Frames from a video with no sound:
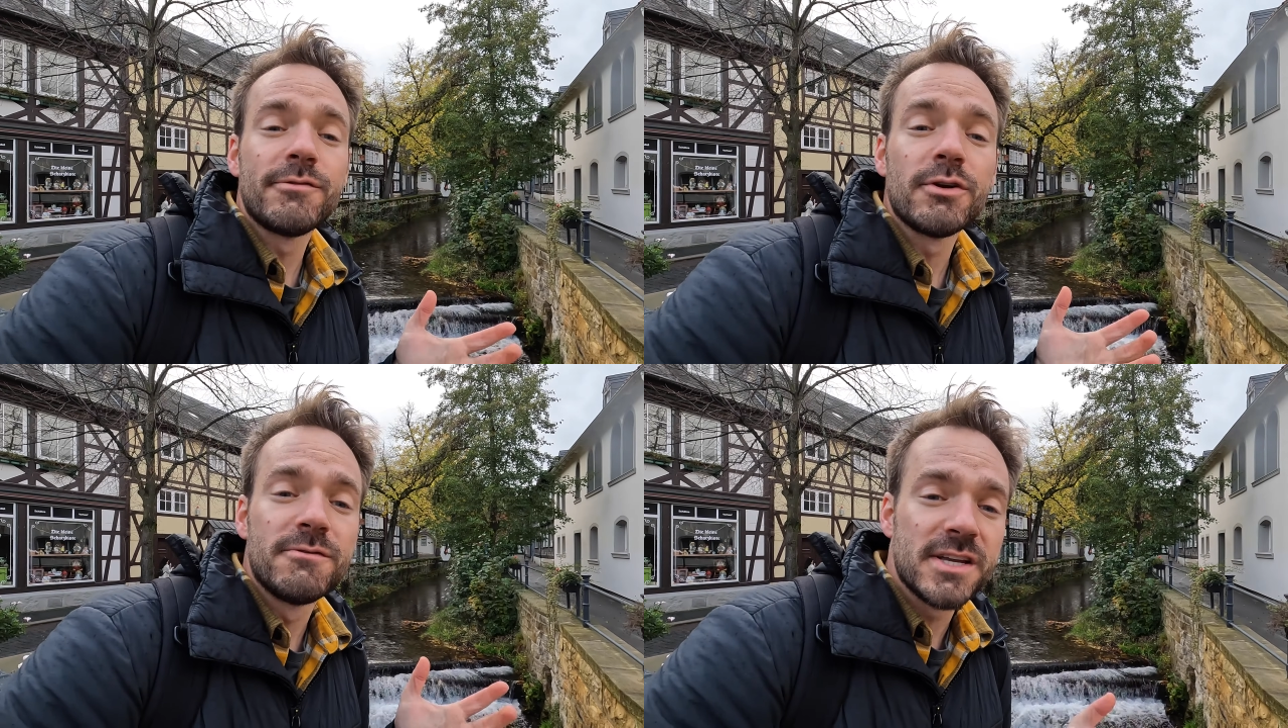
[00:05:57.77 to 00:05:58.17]

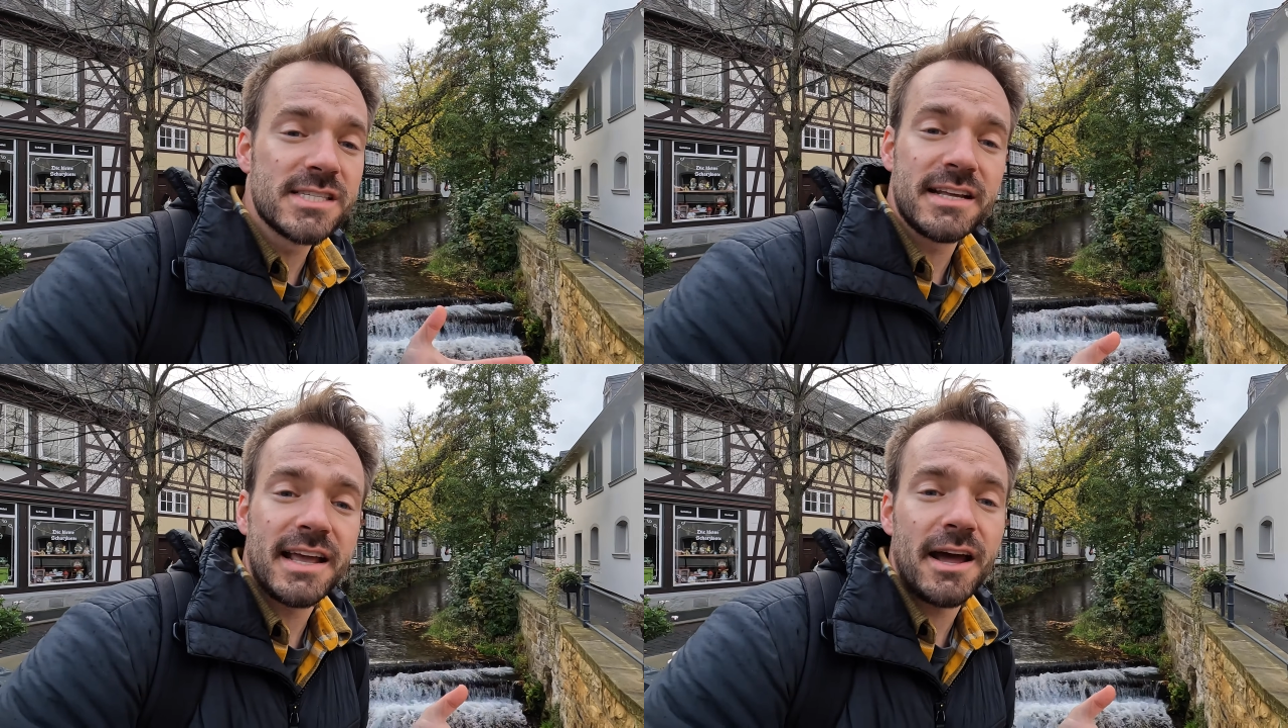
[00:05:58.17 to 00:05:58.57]
if you're
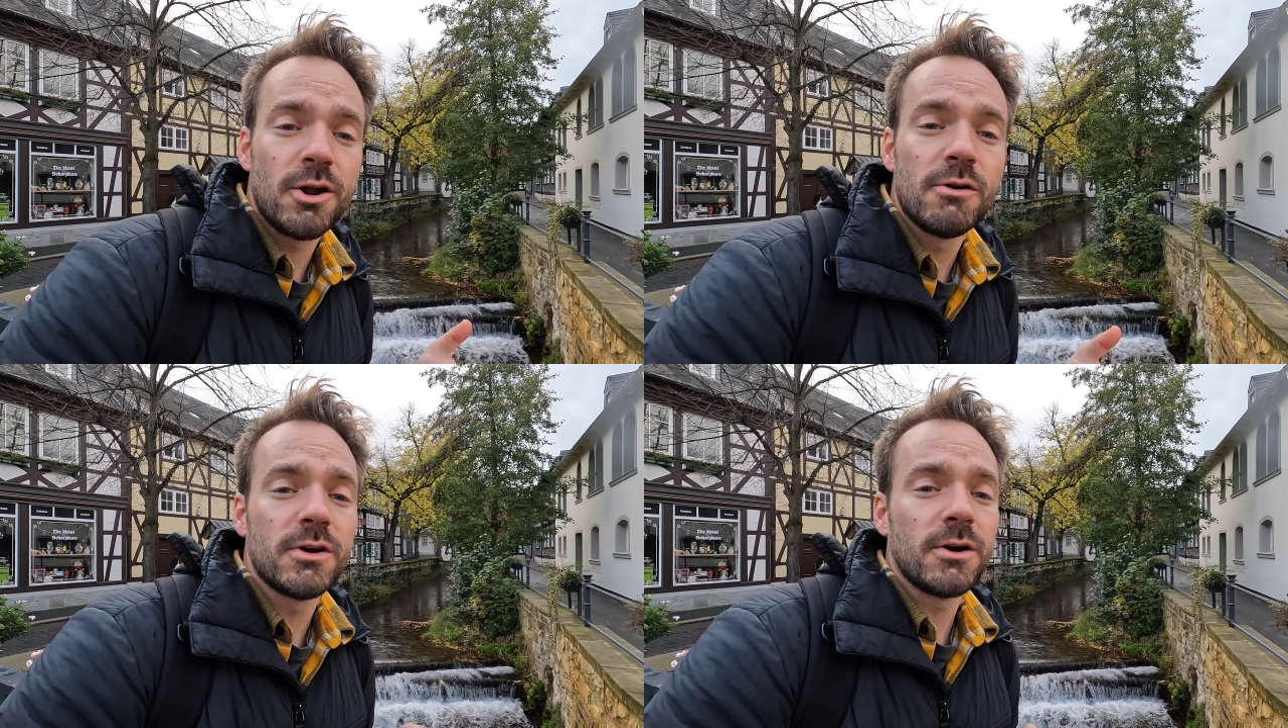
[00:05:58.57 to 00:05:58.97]
visiting
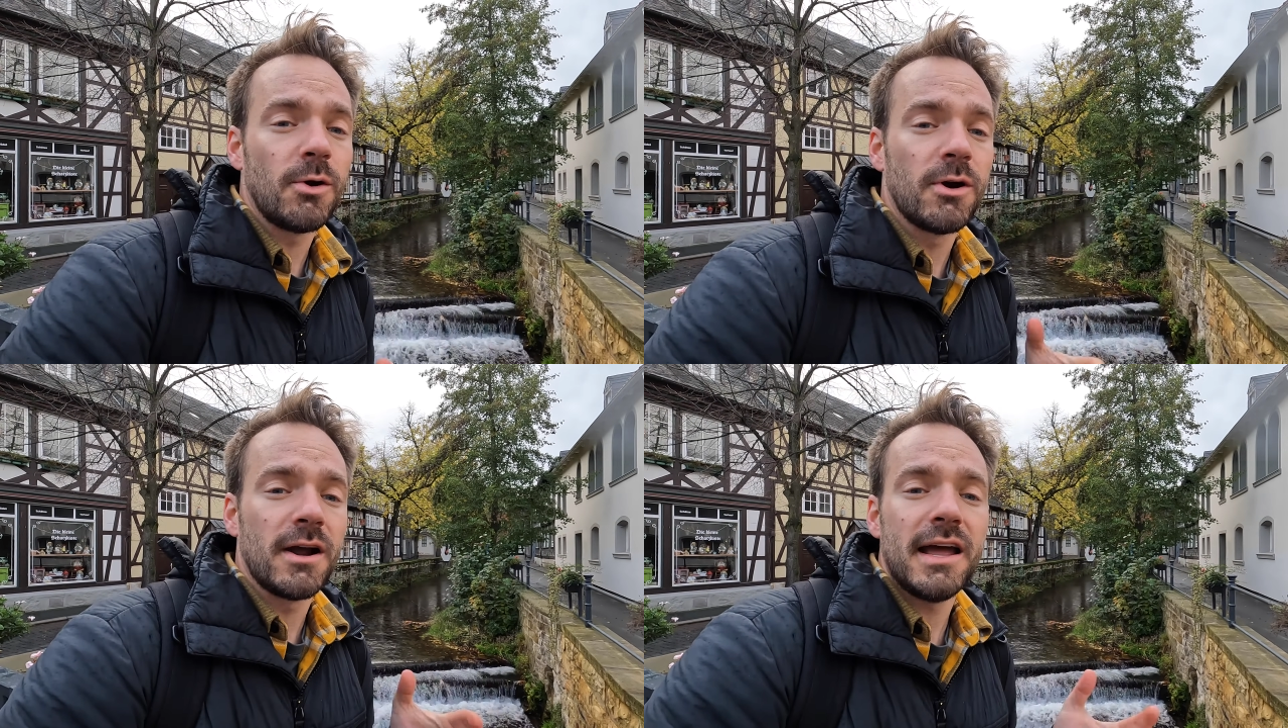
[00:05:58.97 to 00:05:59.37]
Hanover
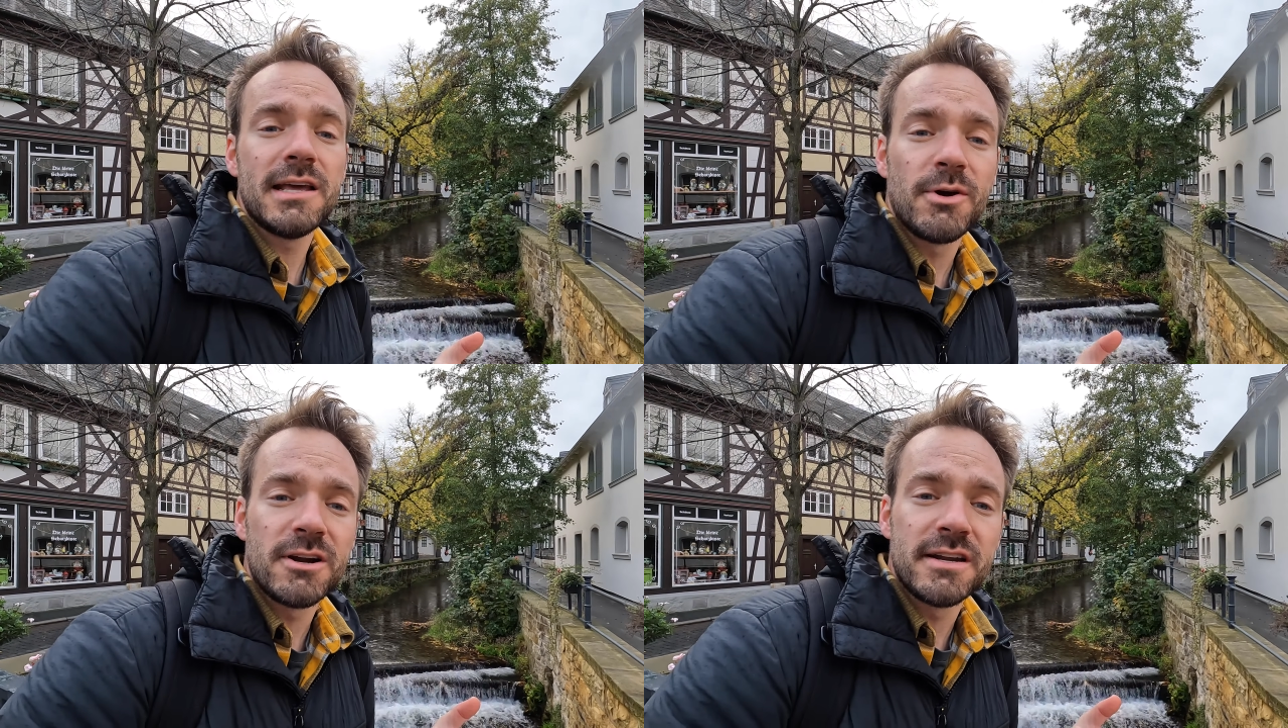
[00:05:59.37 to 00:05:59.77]
or
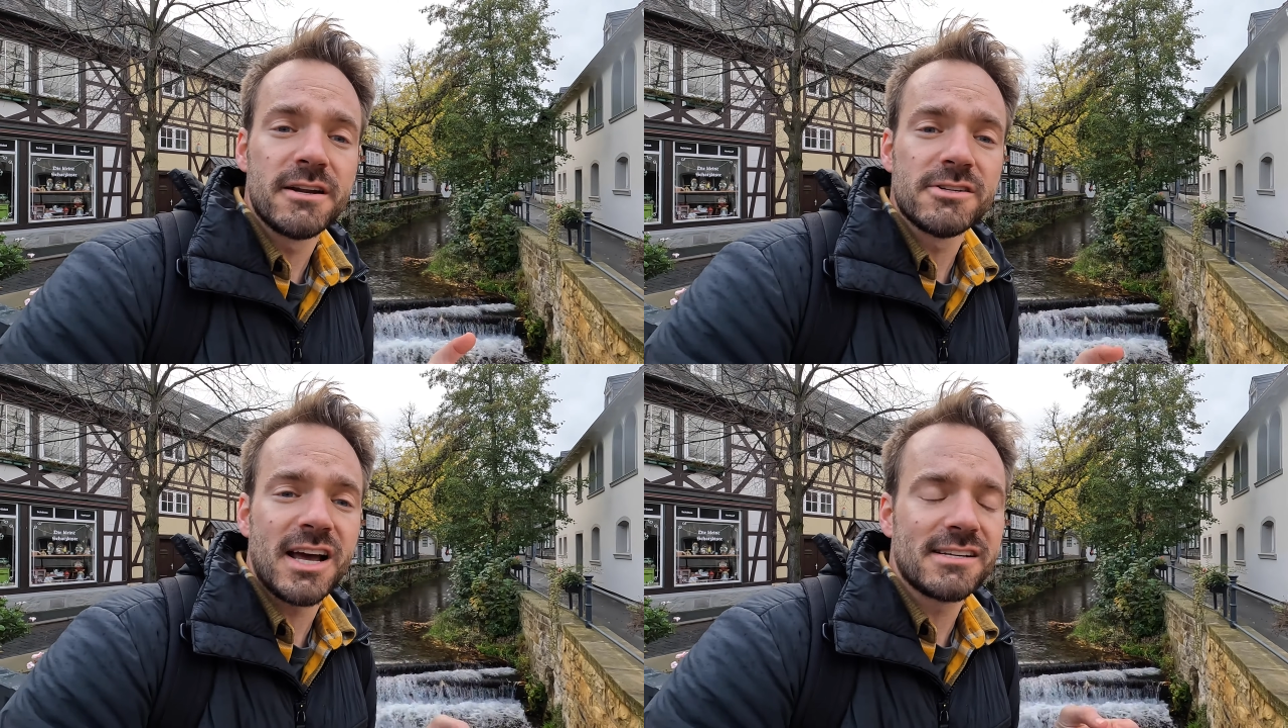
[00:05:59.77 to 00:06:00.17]
anywhere in
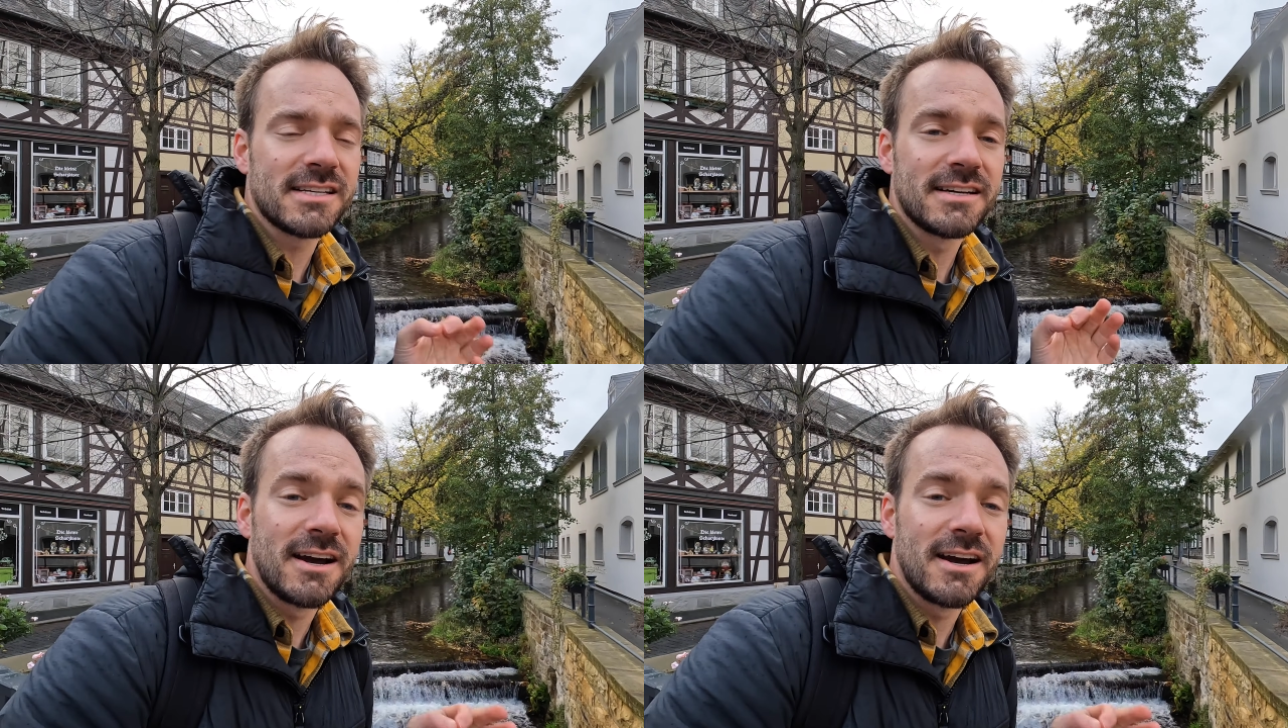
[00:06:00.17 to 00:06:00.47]
Niedersachsen,